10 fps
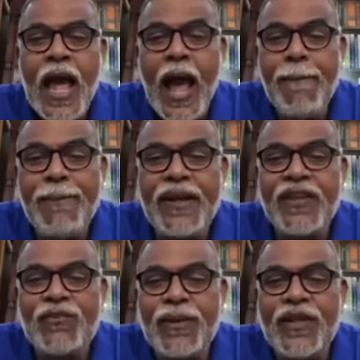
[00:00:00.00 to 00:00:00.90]

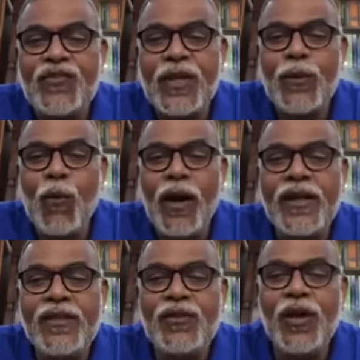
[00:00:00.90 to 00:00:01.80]
happiness ministry. What
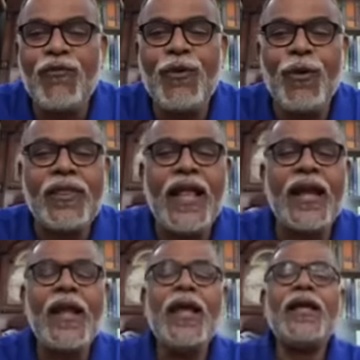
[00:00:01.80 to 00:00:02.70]
is your view on
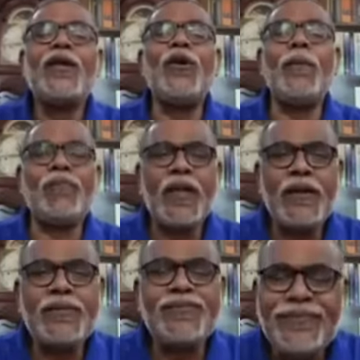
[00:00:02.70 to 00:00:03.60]
that? You know,
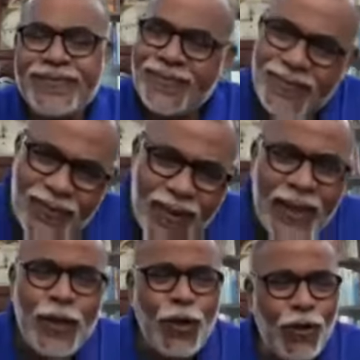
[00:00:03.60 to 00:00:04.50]

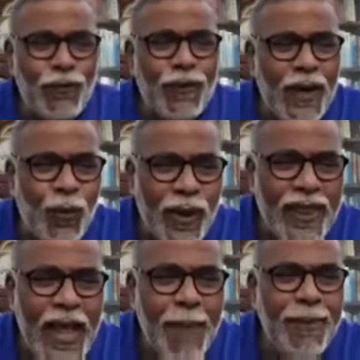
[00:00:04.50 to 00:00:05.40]
you know uh, what
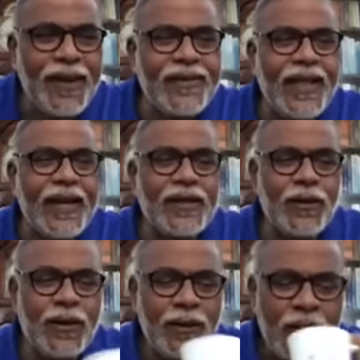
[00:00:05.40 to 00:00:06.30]
has happened is that
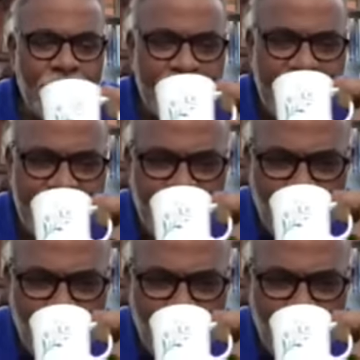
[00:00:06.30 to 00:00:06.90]
that